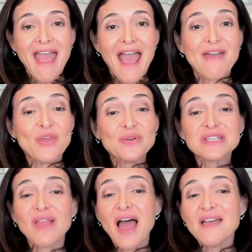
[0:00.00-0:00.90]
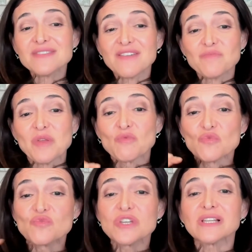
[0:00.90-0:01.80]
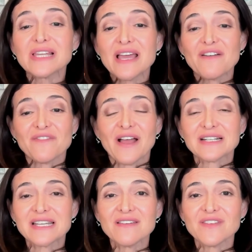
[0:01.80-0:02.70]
And those lives have been really effective